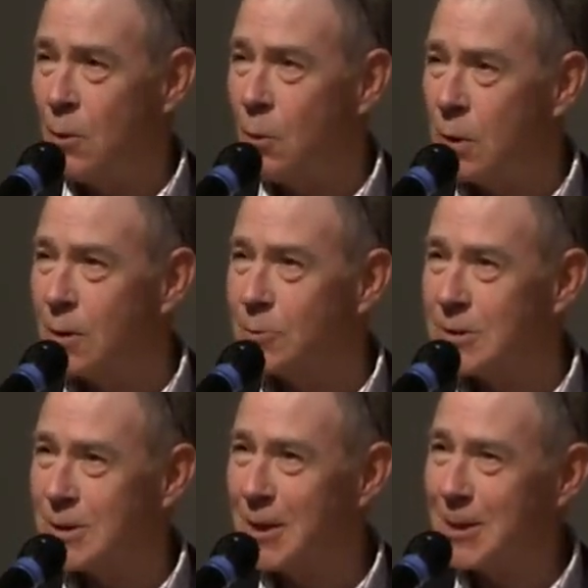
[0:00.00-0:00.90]
water
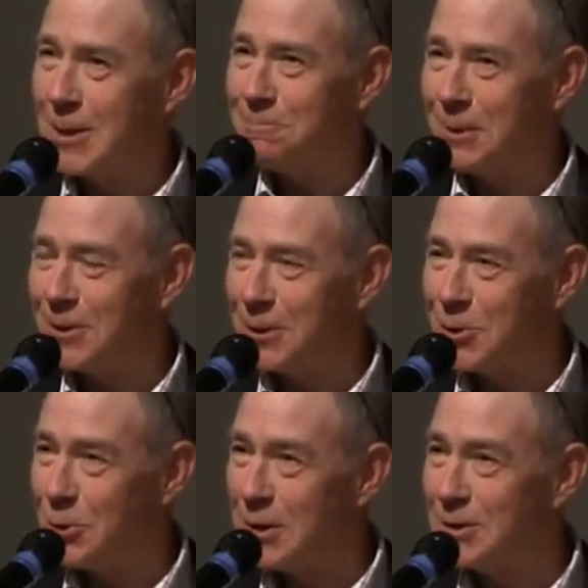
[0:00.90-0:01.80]
was taken up by the
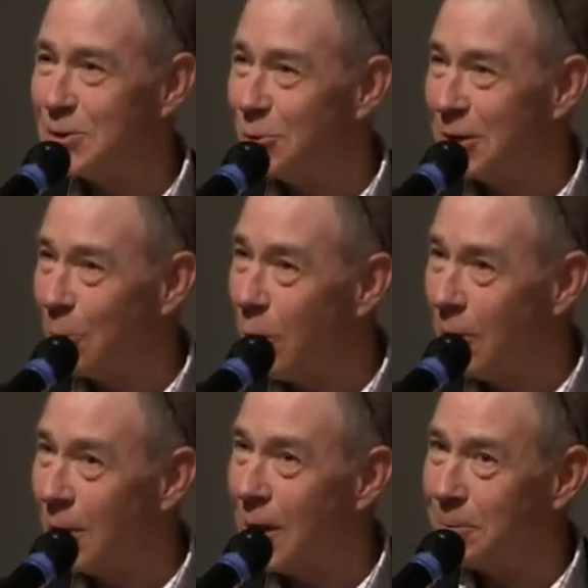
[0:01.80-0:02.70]
trees when they
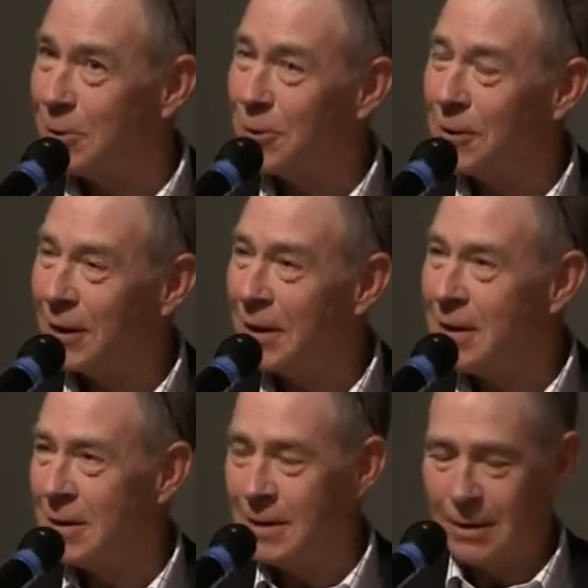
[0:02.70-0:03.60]
woke up during
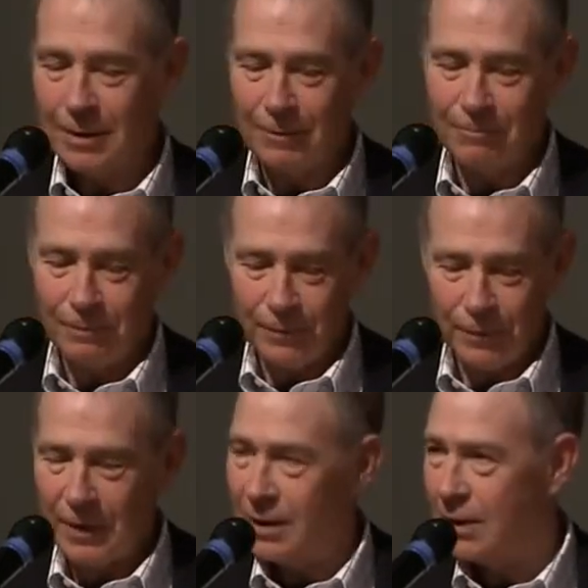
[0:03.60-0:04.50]

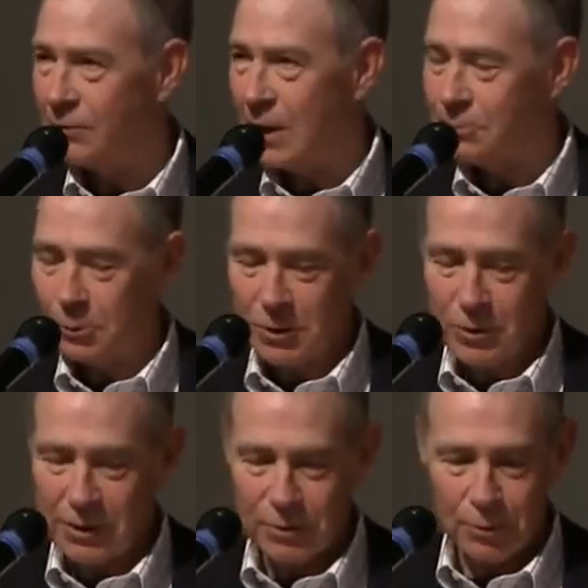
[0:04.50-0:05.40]

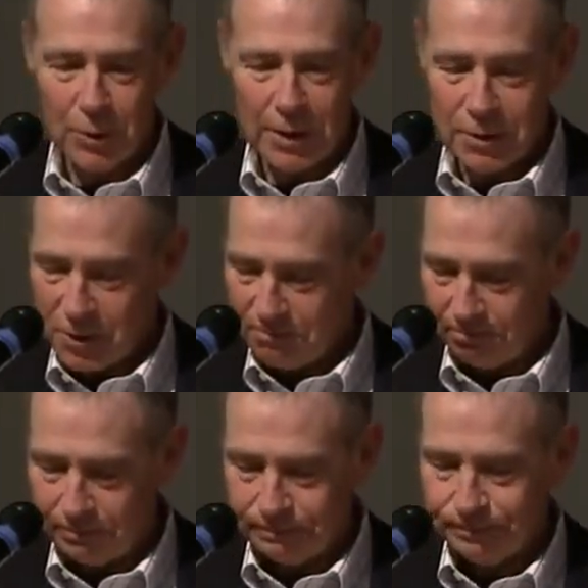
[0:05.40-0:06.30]
evapotranspiration.